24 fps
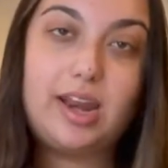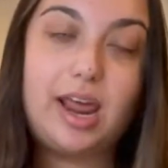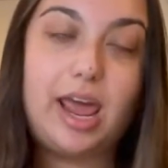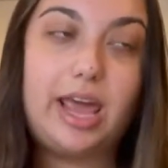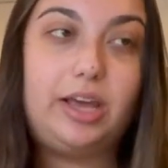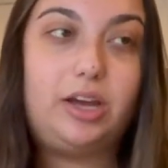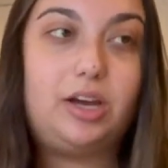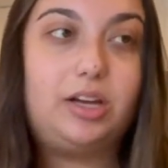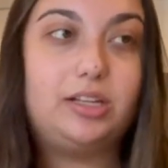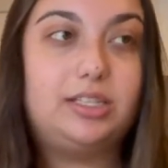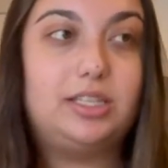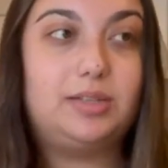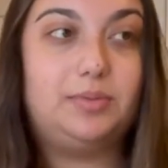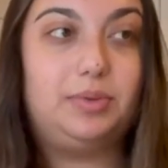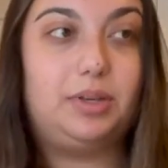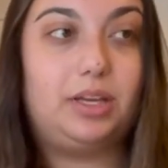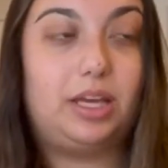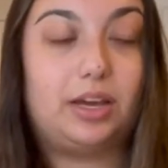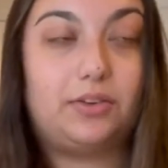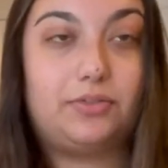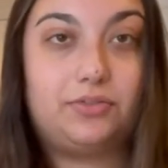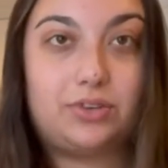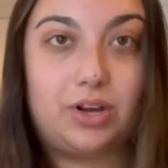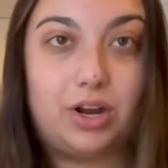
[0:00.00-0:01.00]
I got some
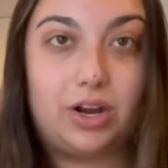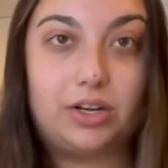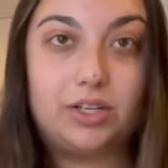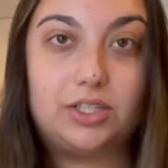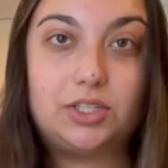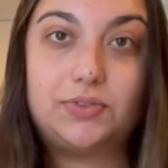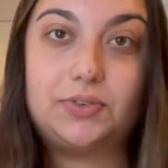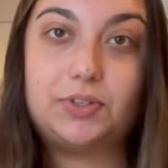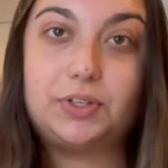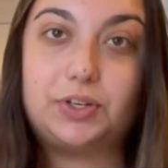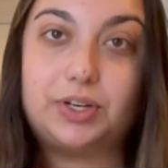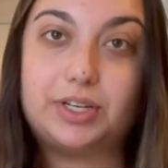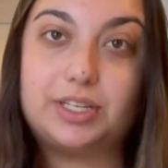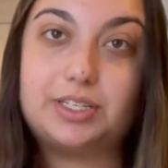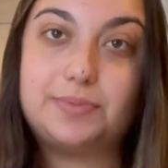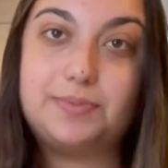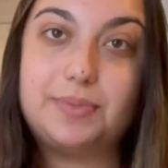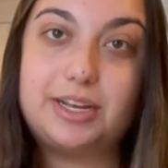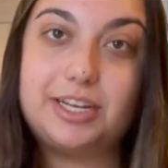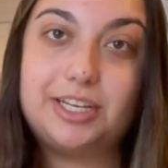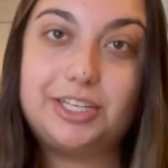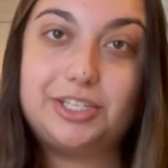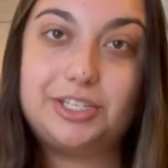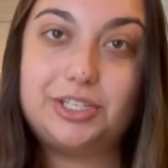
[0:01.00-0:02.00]
gift cards for
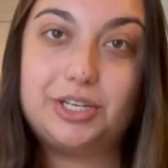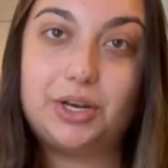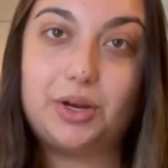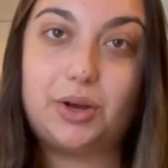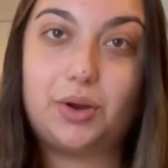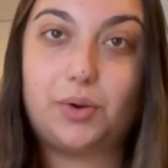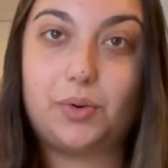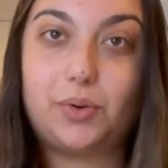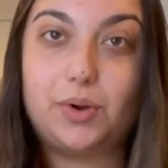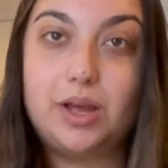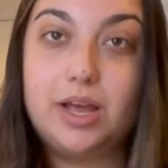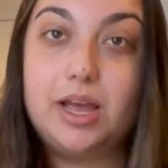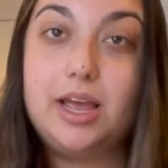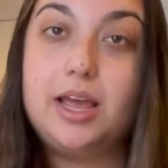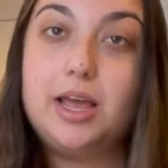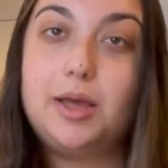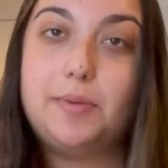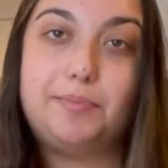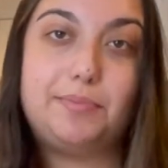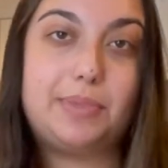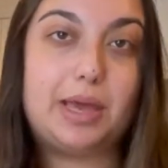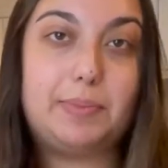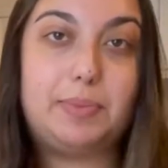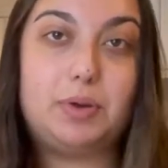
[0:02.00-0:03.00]
Christmas, so
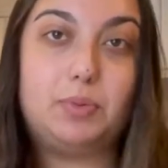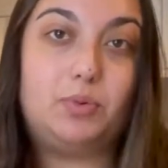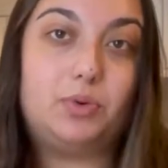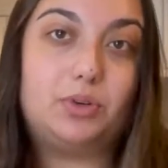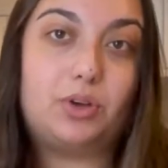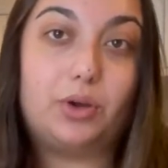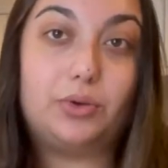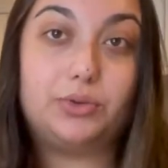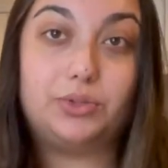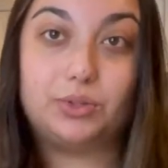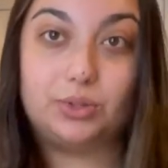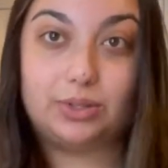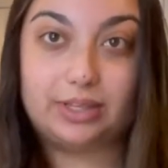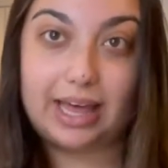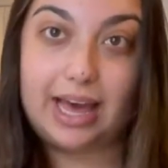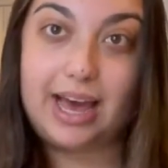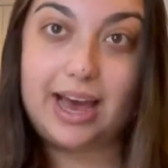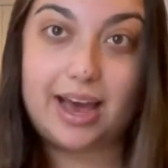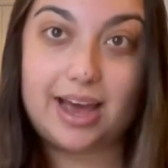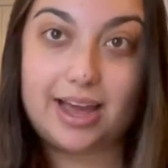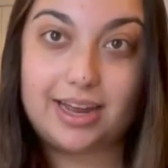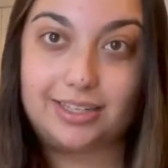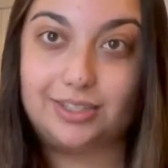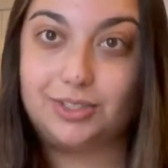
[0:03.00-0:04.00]
maybe we'll go do
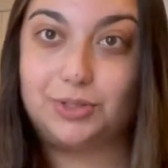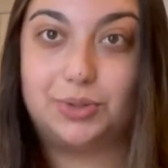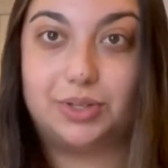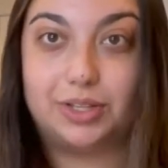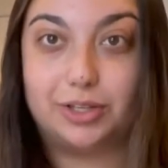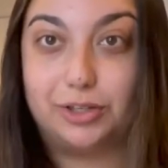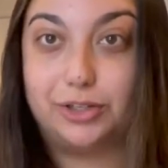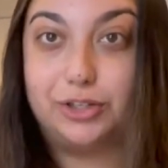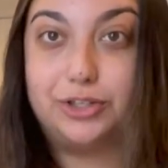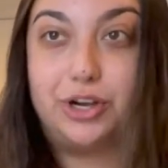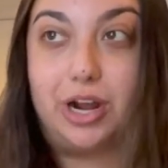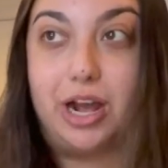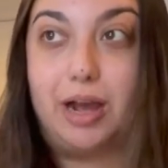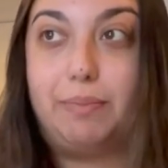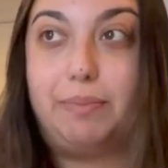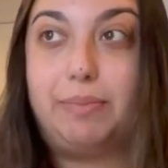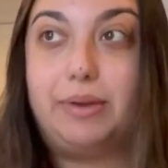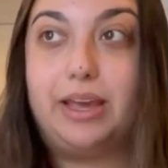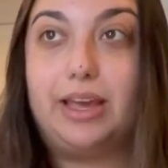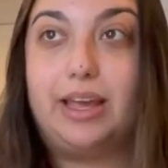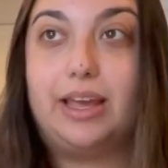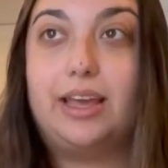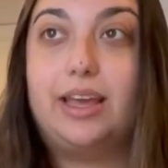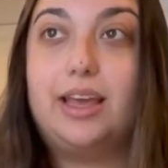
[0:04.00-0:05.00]
that and do a little
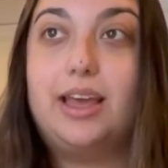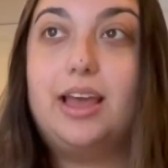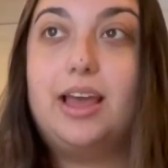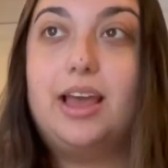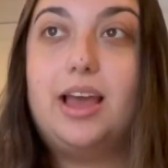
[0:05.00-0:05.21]
shopping.